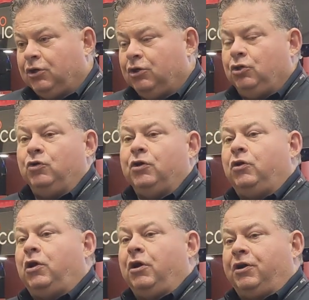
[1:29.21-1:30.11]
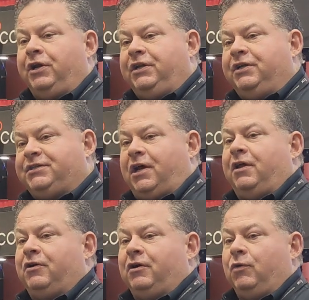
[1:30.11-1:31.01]
you no longer need to
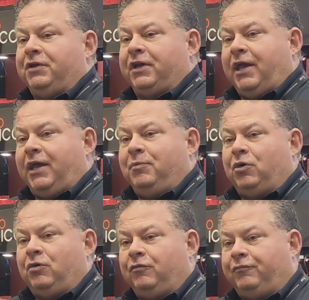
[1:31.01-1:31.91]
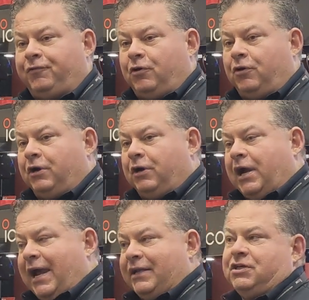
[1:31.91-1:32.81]
tether it with a cable for
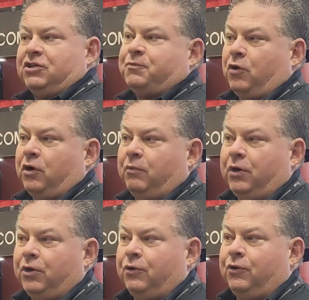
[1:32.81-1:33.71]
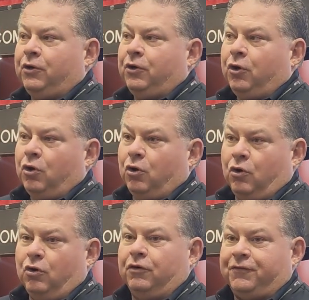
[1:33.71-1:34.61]
access point mode
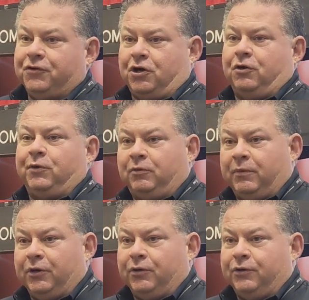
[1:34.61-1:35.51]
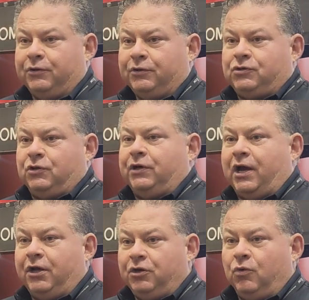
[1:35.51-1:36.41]
or for terminal mode. So
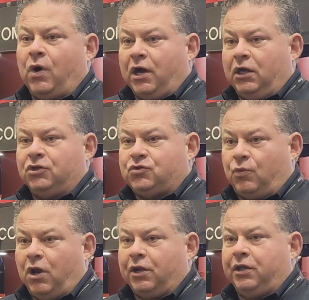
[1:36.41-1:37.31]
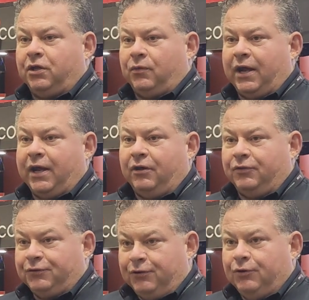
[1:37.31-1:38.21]
now you're wireless walking
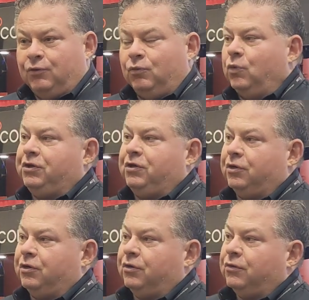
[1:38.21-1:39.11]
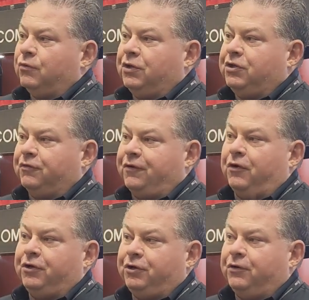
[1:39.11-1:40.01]
around with your, with your
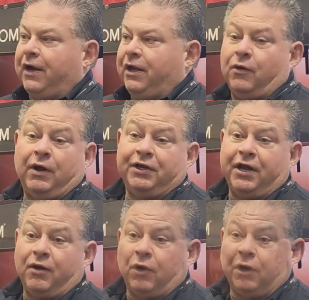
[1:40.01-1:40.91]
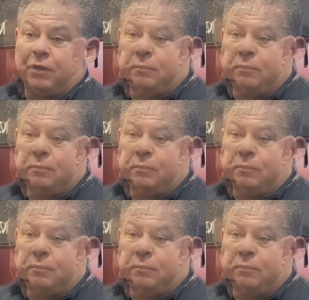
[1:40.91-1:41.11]
phone and your radio on the network.